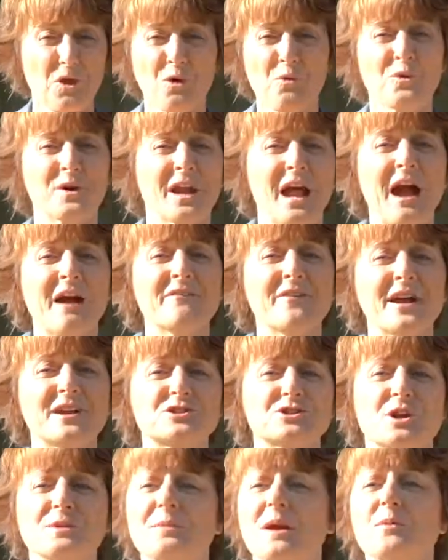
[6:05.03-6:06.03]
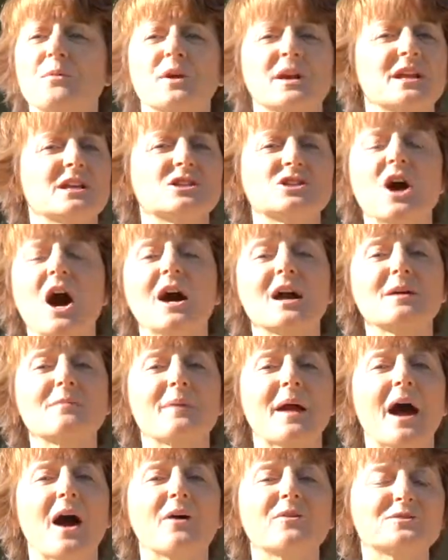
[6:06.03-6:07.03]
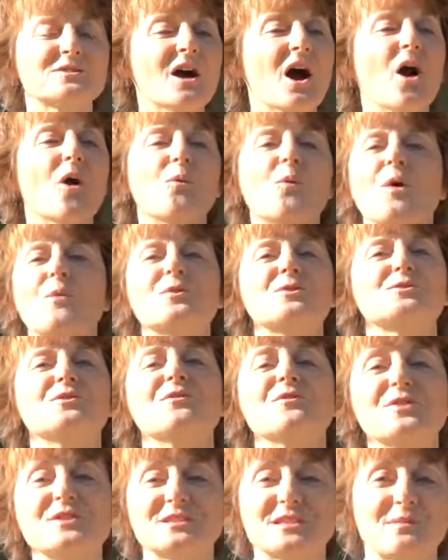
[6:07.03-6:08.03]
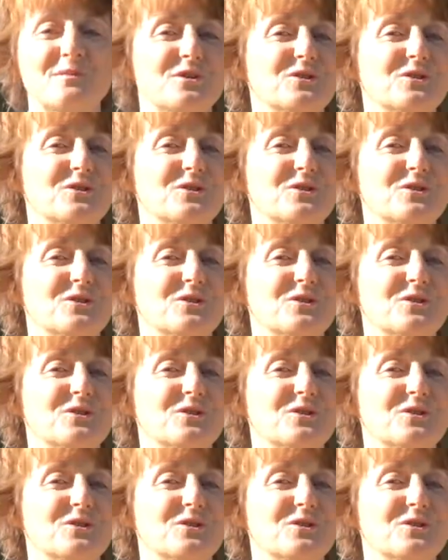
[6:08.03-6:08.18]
We're gonna have ice cream and we're gonna talk about what we're doing for the summer.